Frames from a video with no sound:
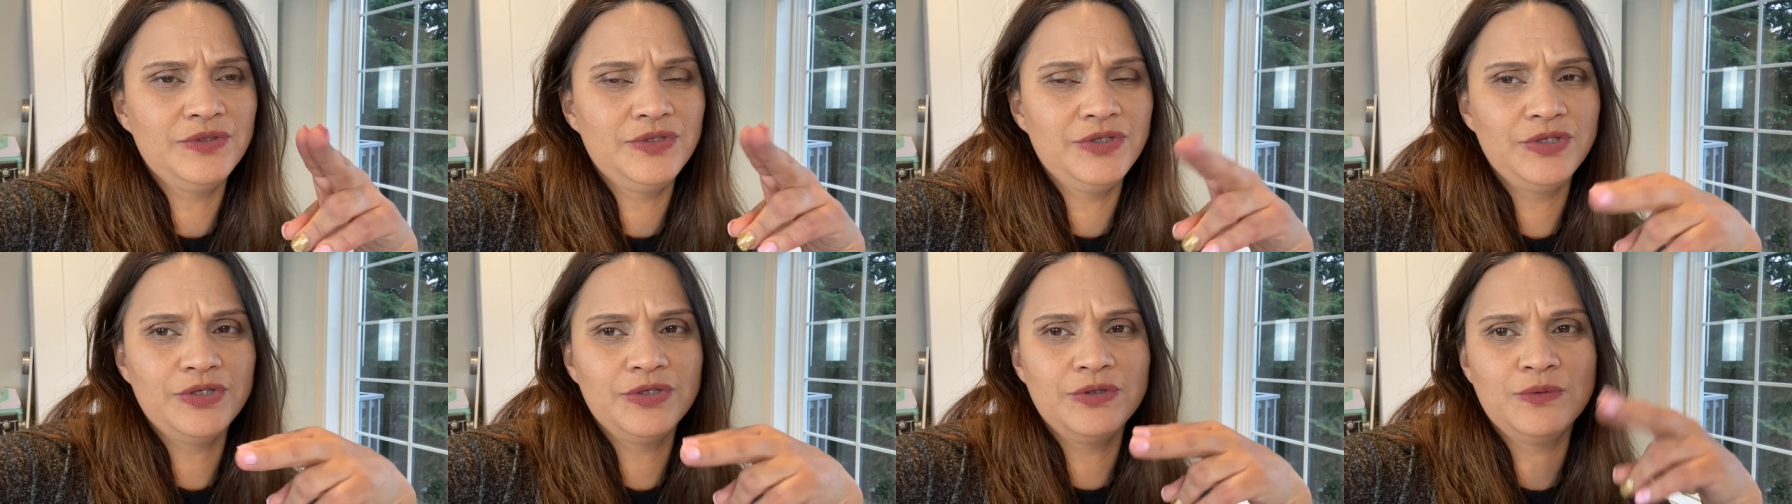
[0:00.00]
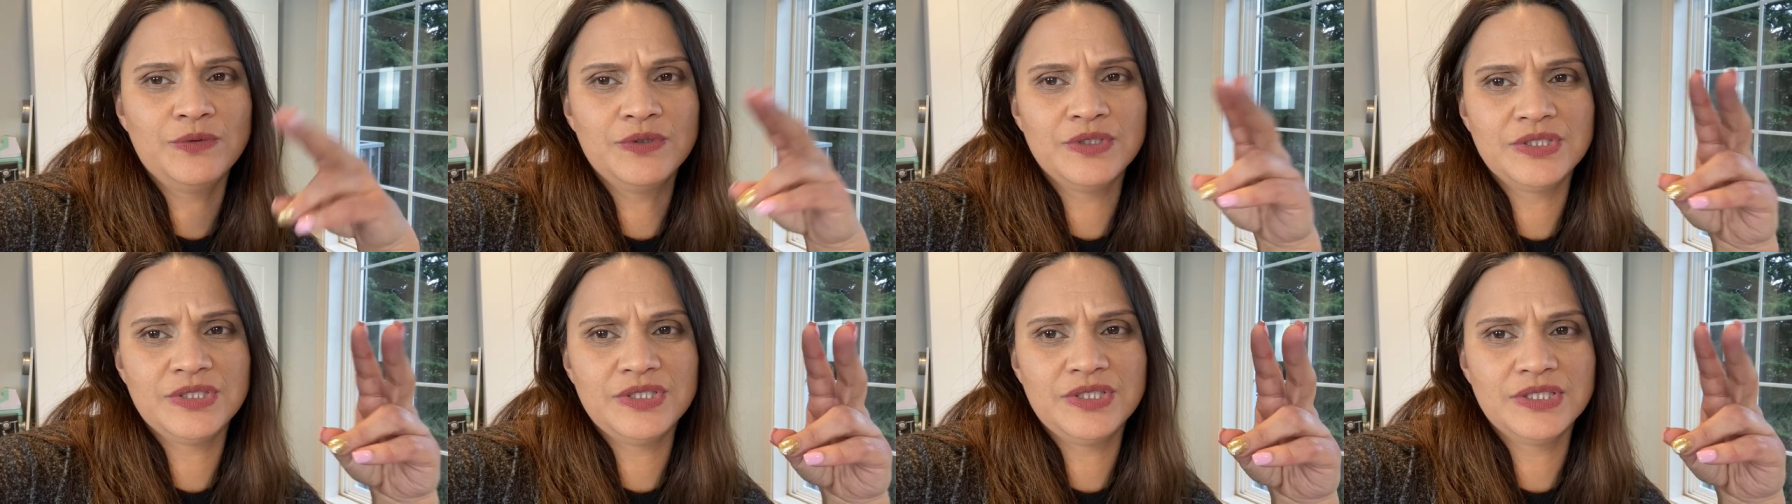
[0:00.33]
do
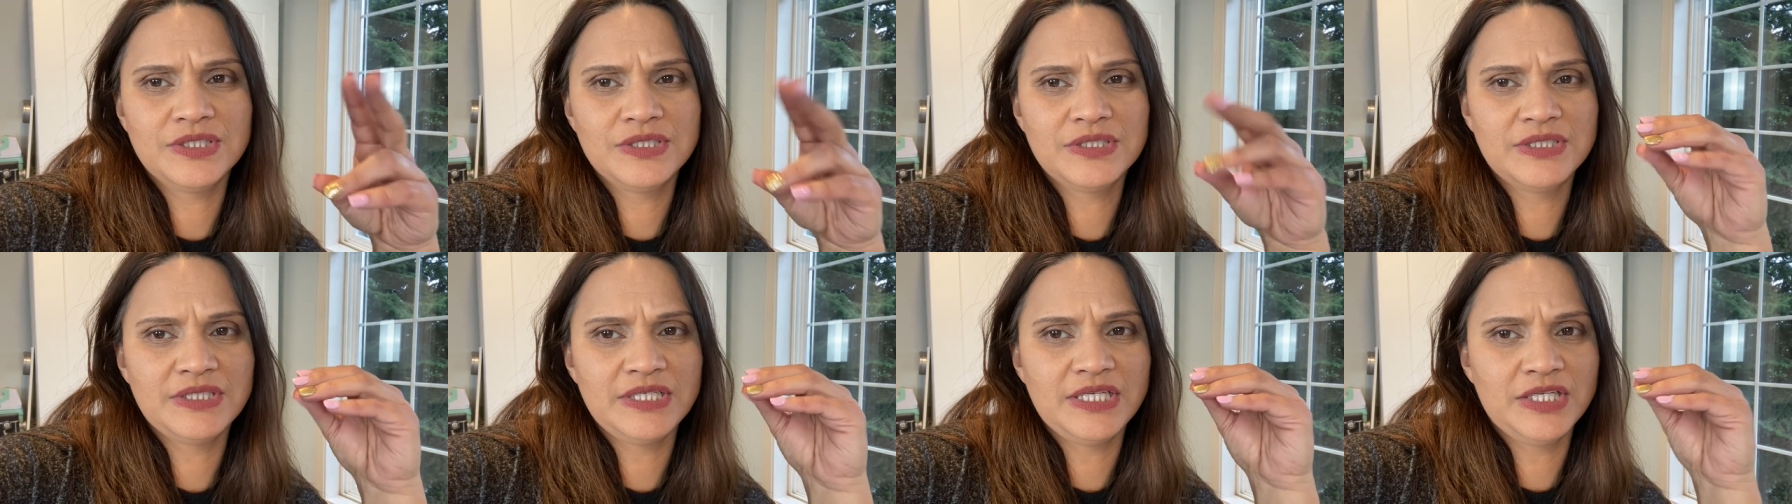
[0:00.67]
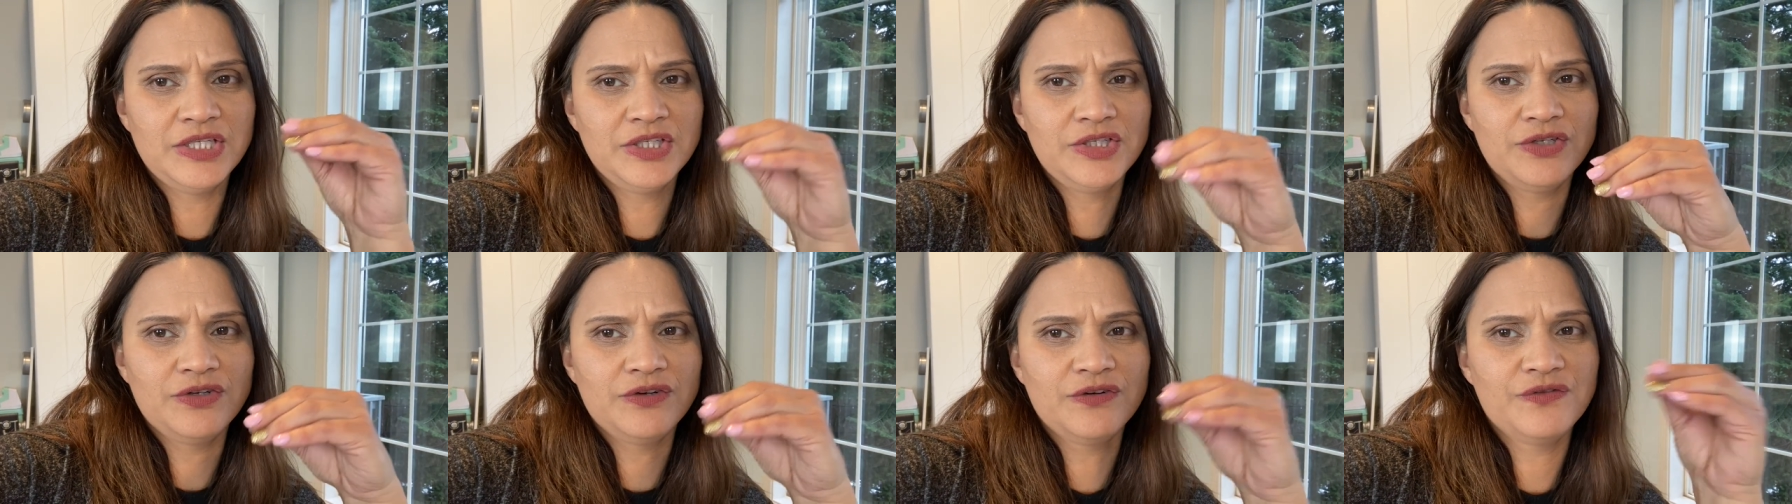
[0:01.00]
was just
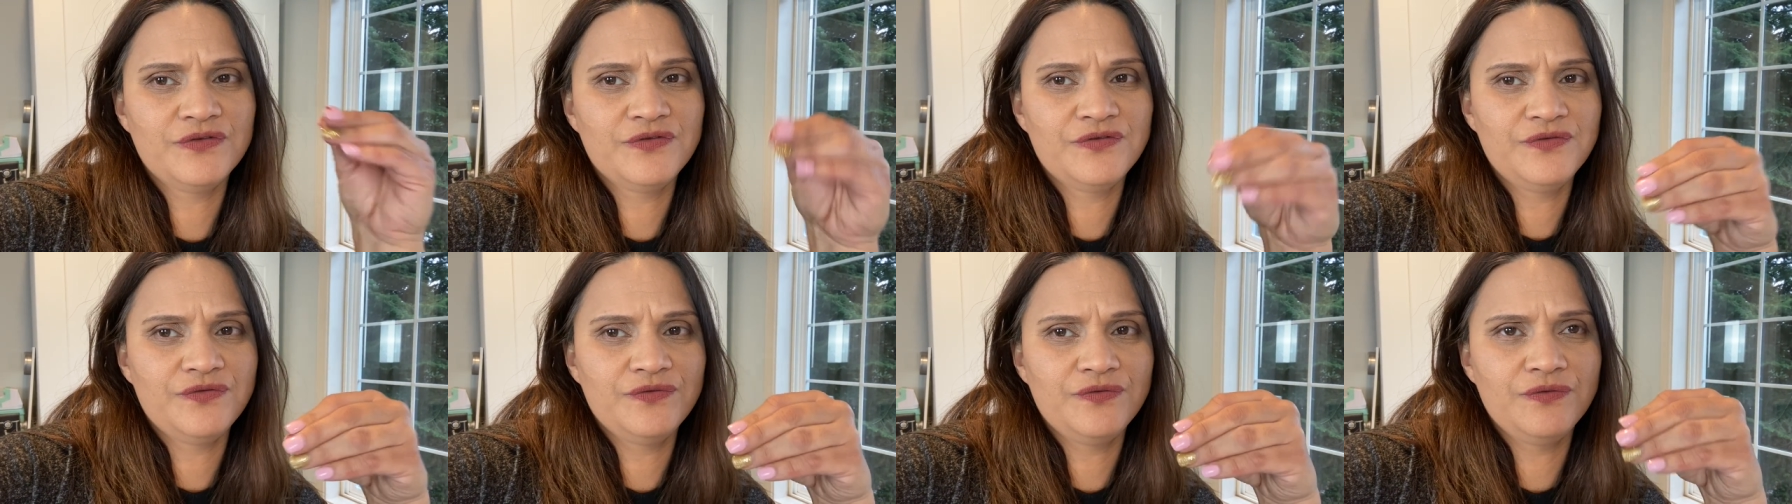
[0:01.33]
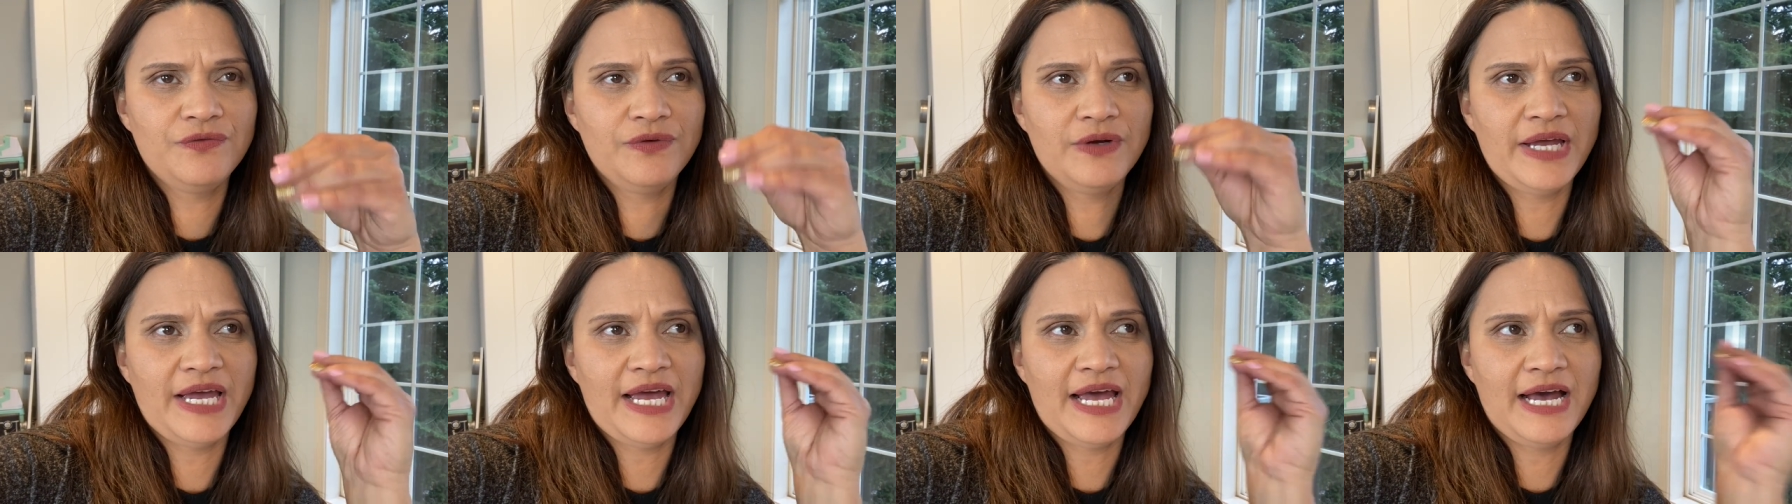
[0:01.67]
inter
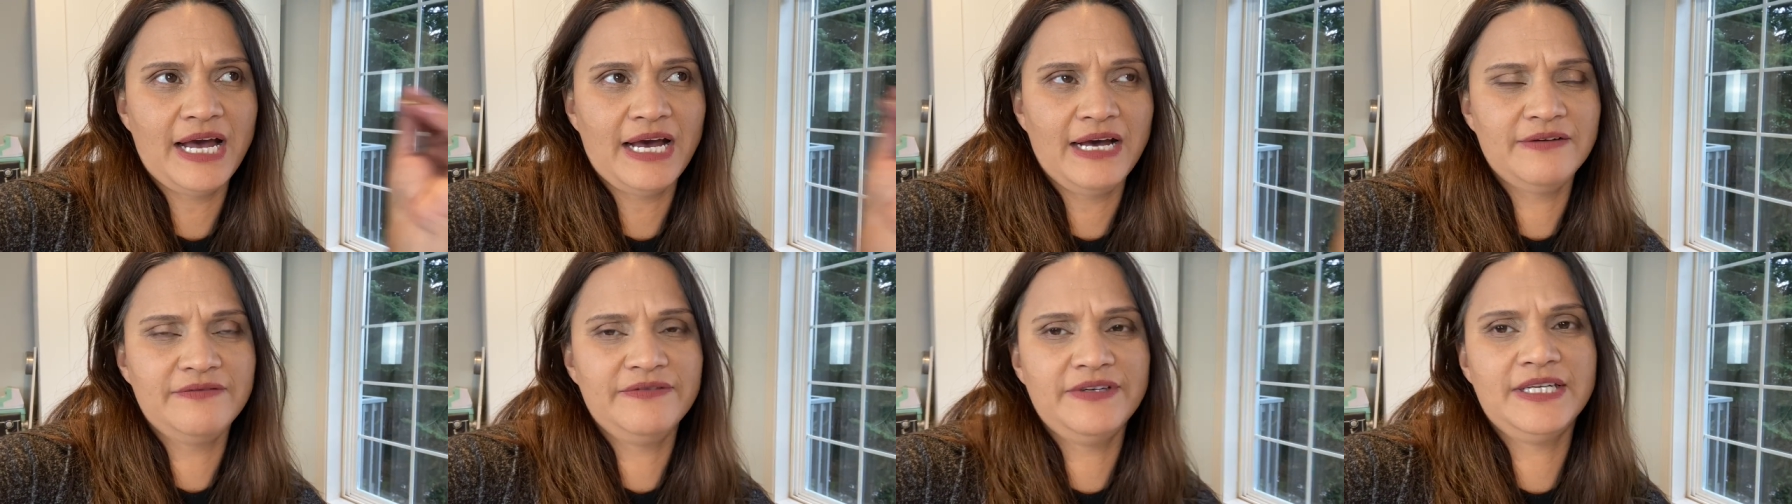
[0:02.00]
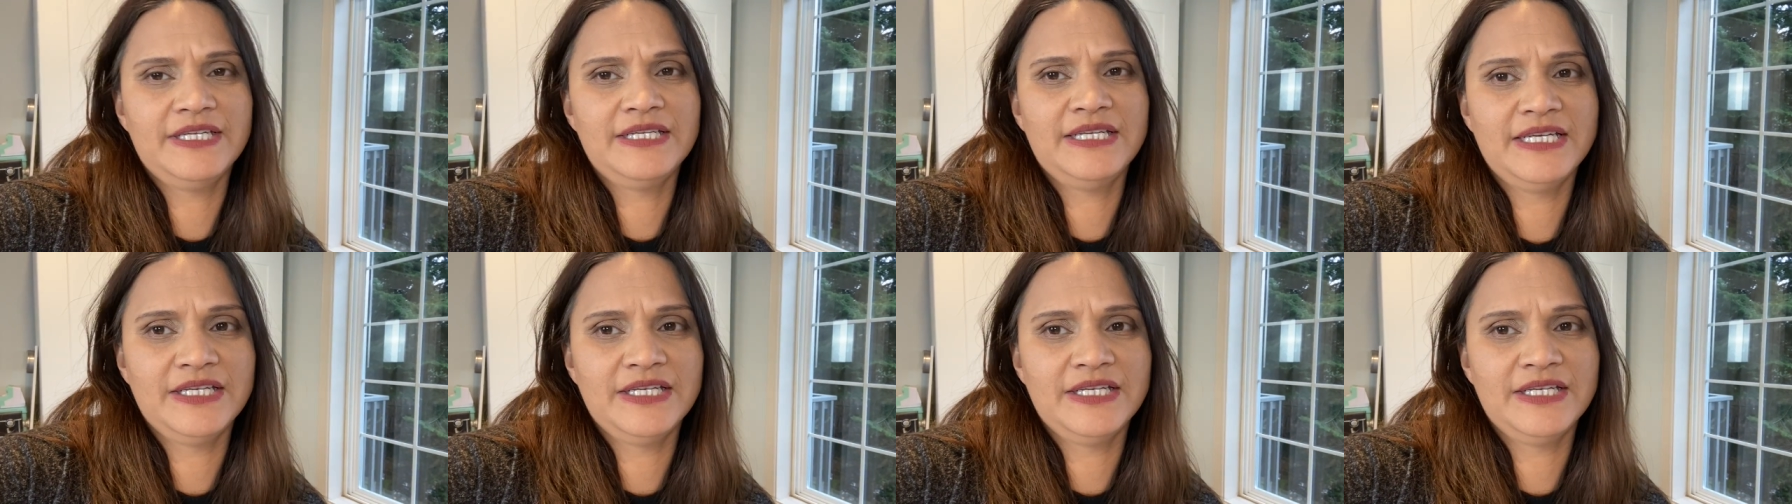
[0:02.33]
have it